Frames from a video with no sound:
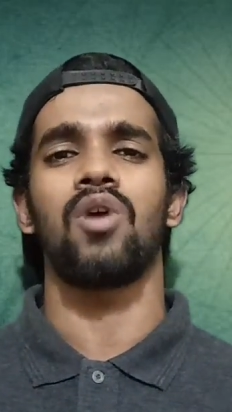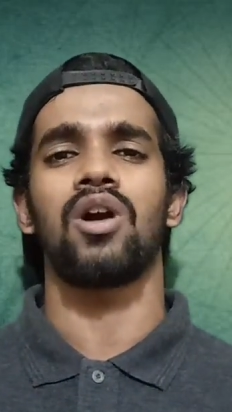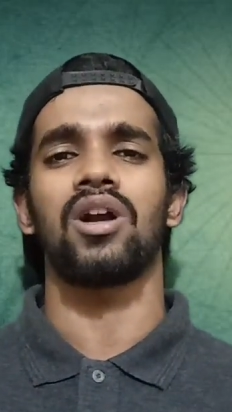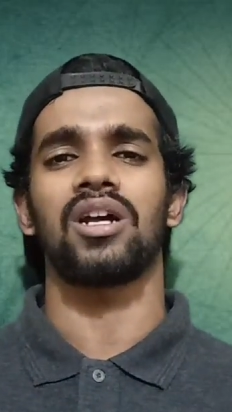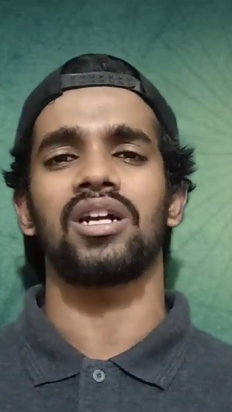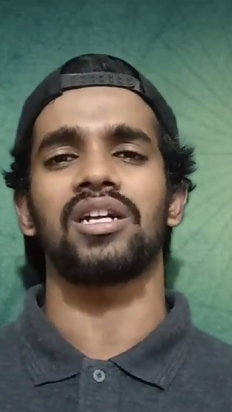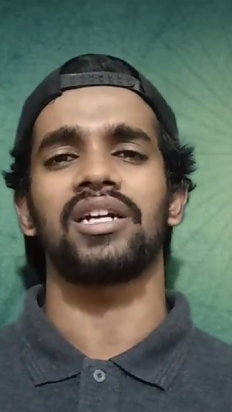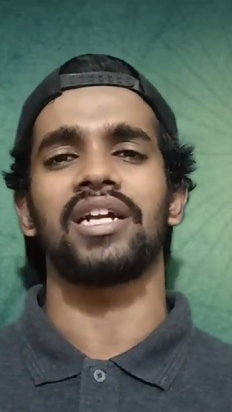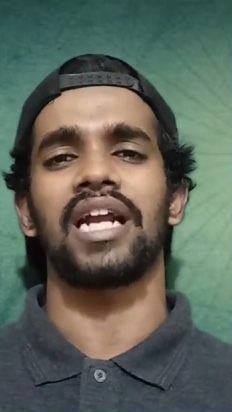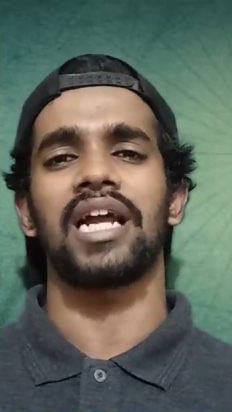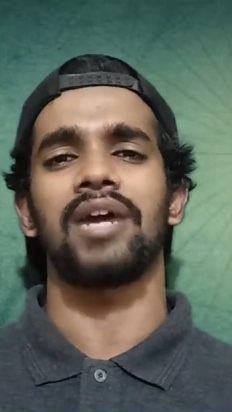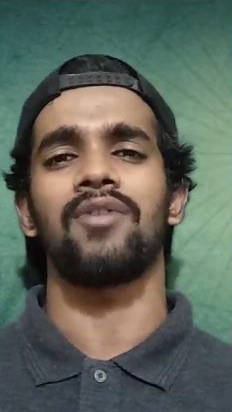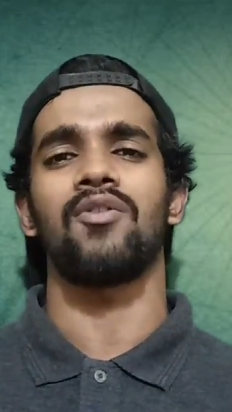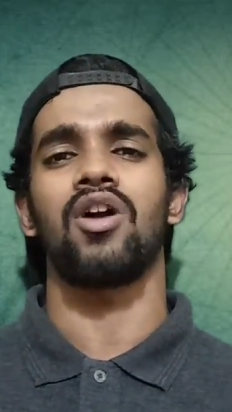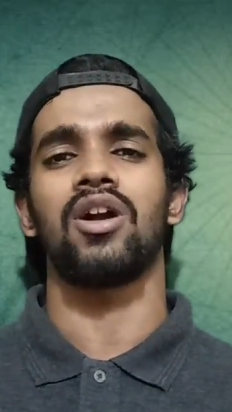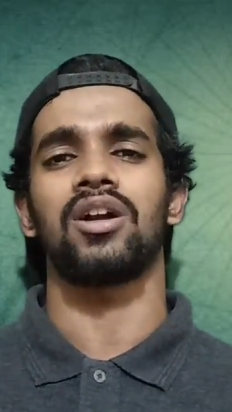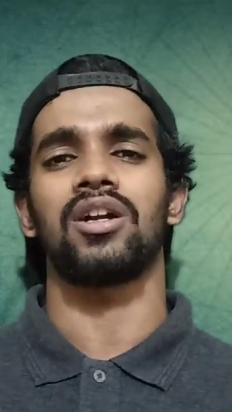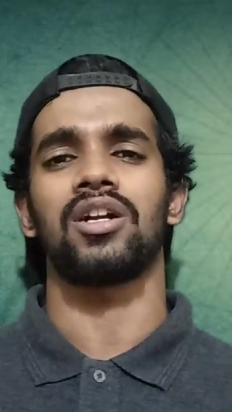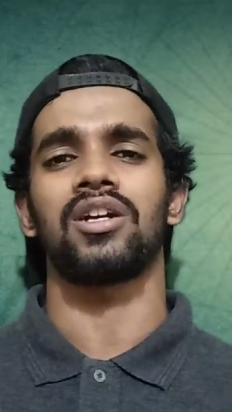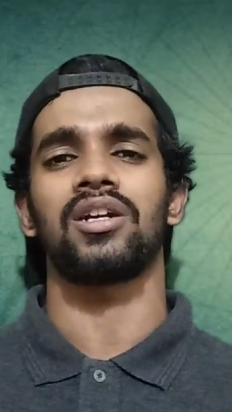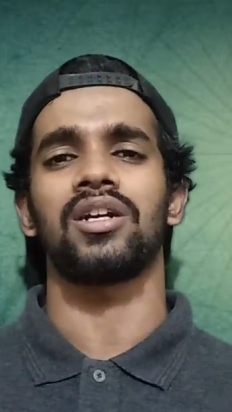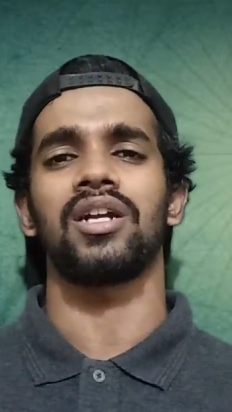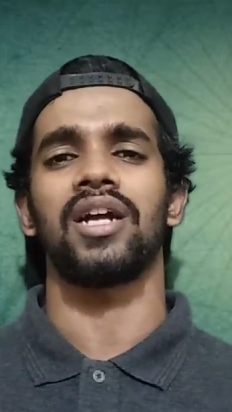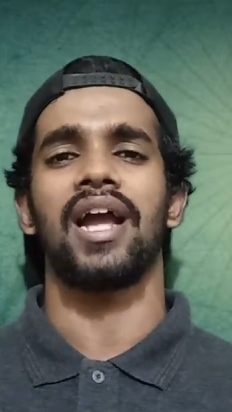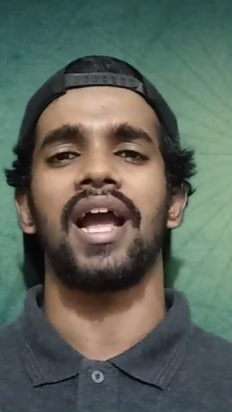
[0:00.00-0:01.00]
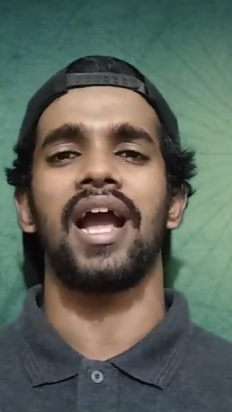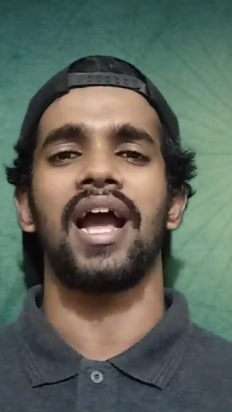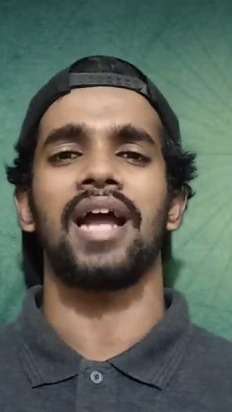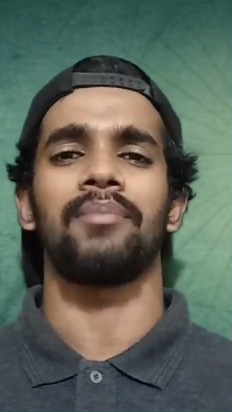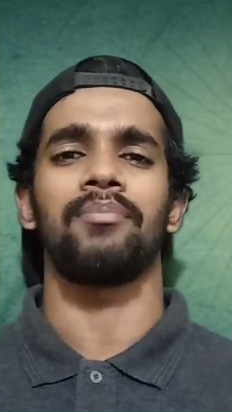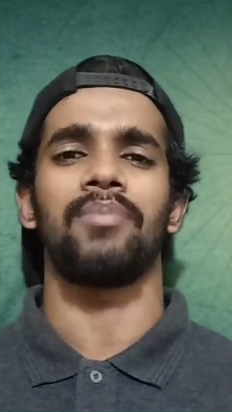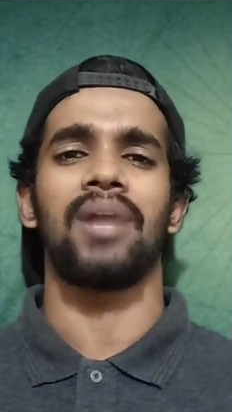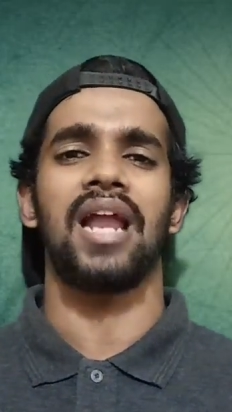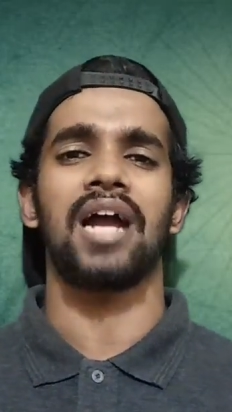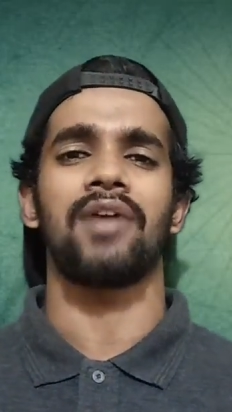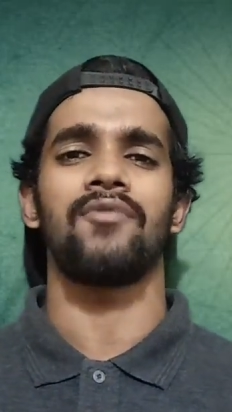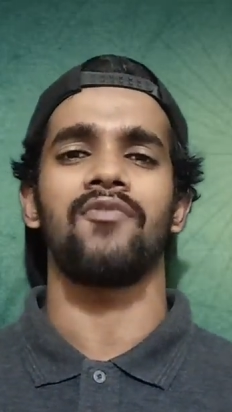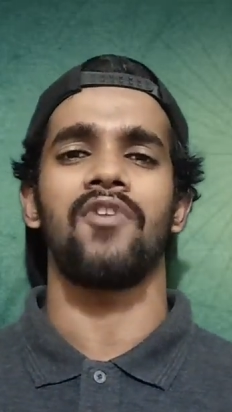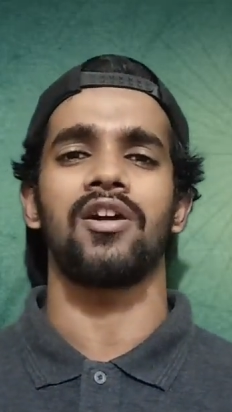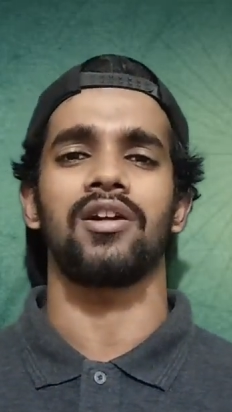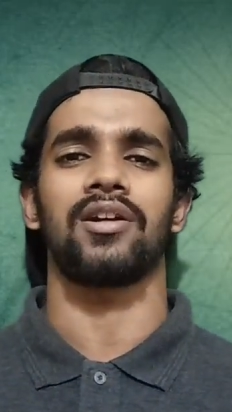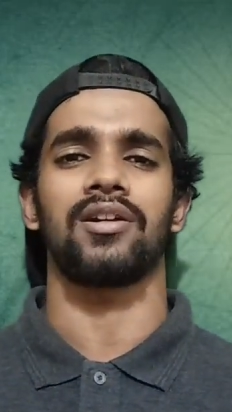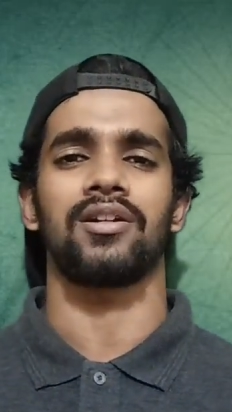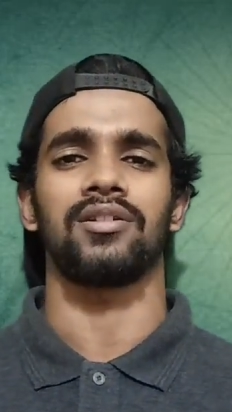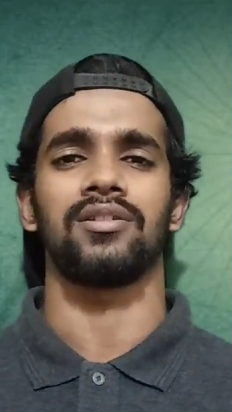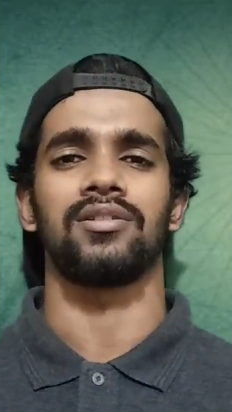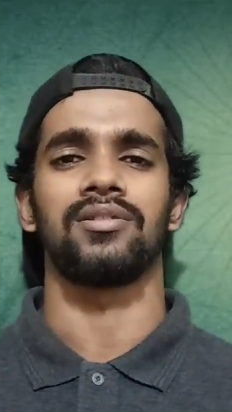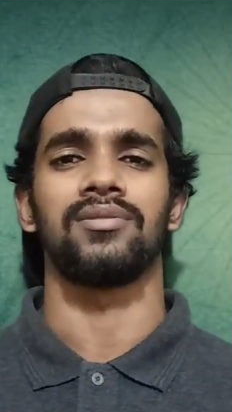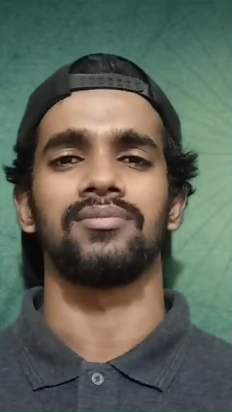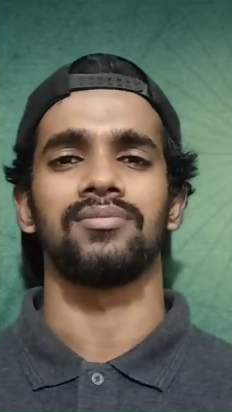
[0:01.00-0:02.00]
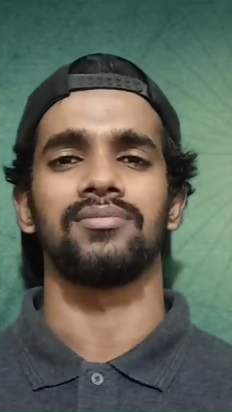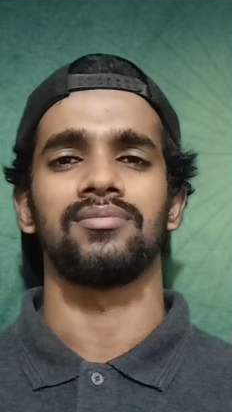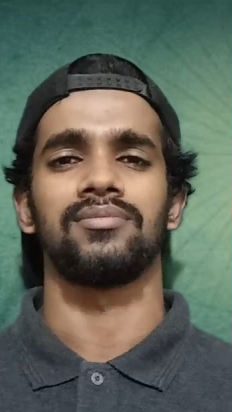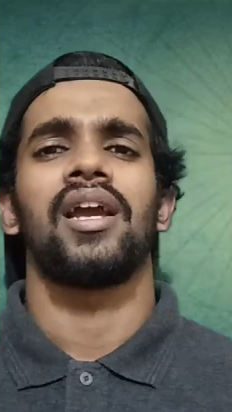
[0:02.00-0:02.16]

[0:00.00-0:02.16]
what are grey water and black water.